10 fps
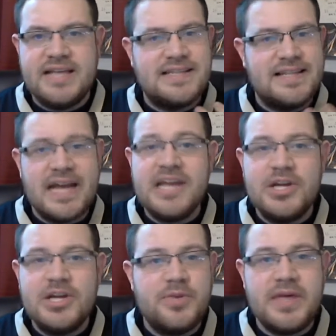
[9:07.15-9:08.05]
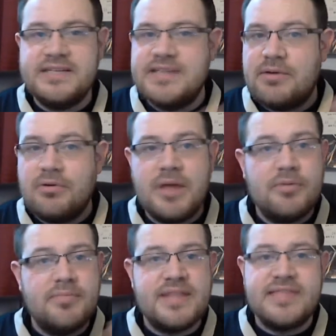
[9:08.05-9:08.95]
has a lot of good things that
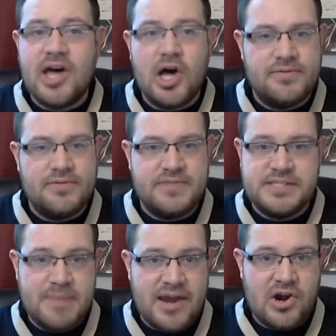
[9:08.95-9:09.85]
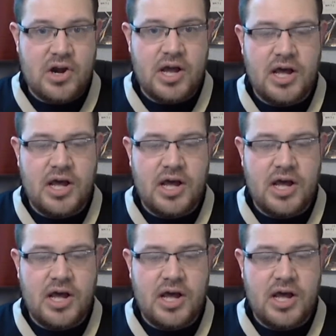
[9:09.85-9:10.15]
would make that offense better.